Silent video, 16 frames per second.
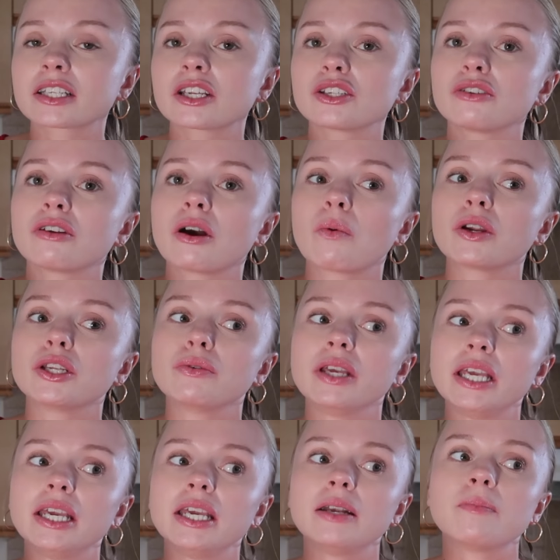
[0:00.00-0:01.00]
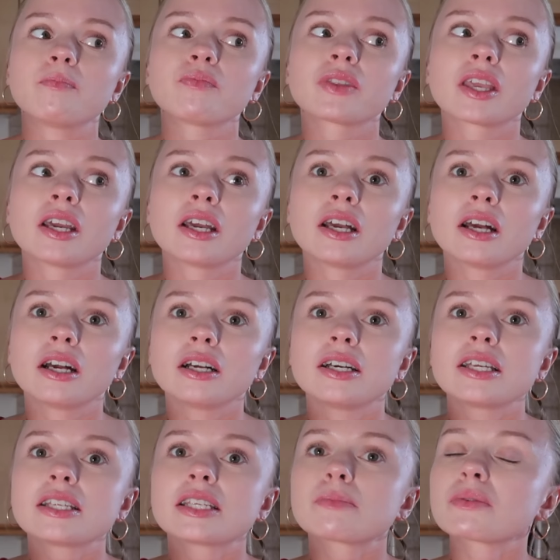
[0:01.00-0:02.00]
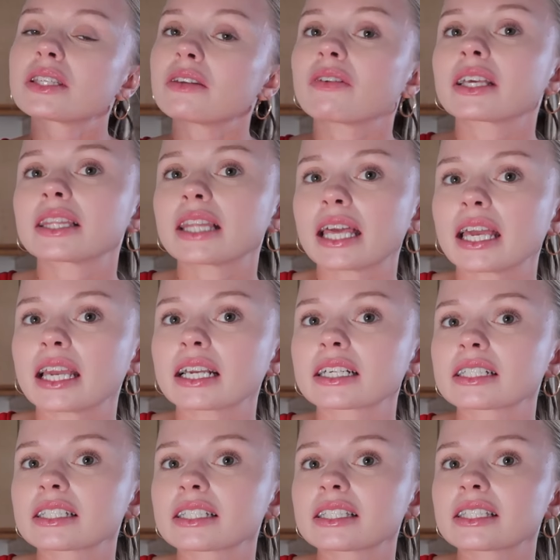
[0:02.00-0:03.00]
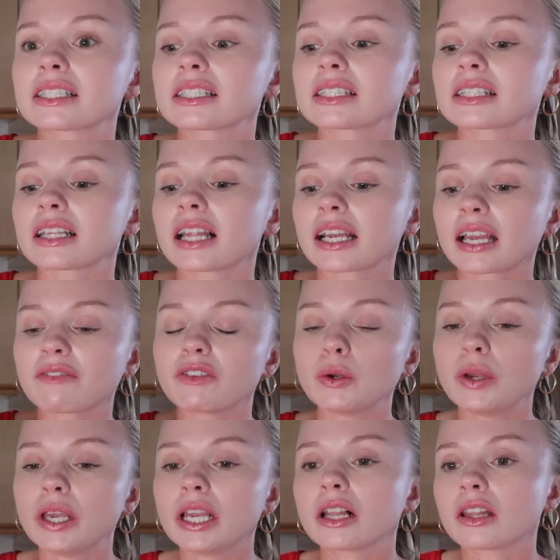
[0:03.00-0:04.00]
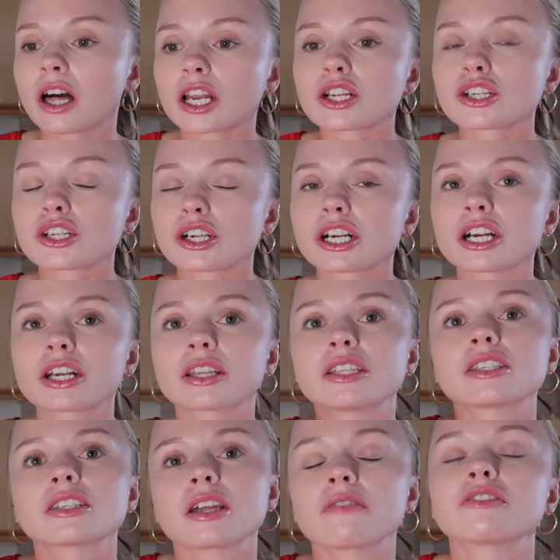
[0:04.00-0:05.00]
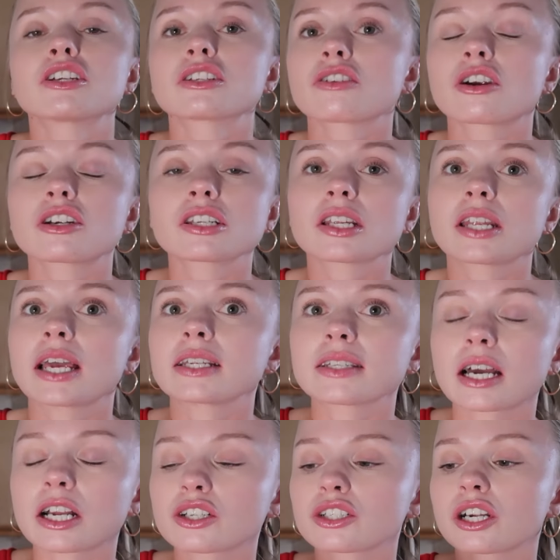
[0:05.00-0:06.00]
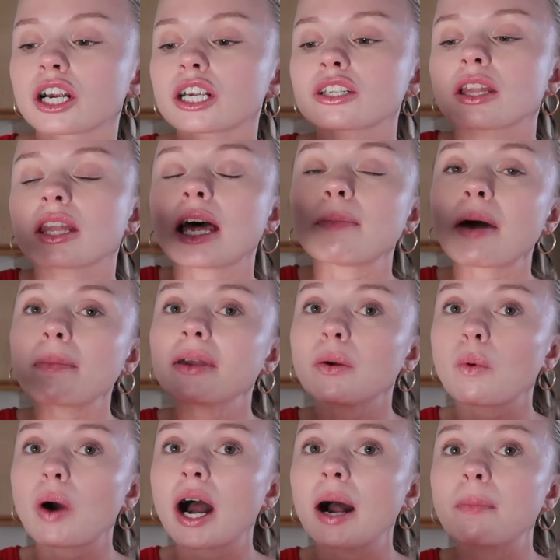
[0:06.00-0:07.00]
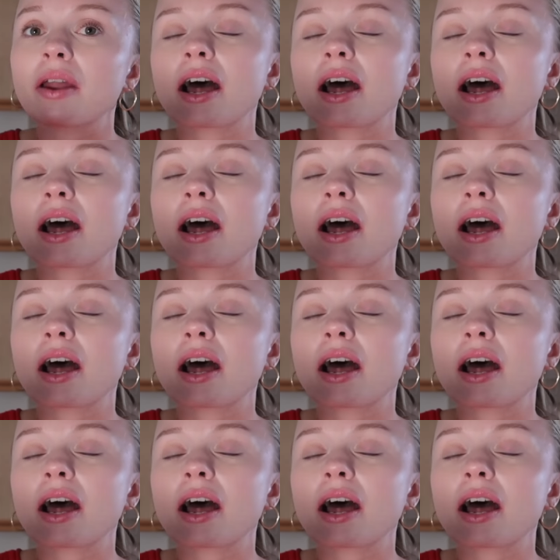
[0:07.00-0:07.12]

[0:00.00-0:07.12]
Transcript: Because you know when you eat specific things, like if you eat a lot of sugar, then stuff just starts to taste like sugar. So that might be why.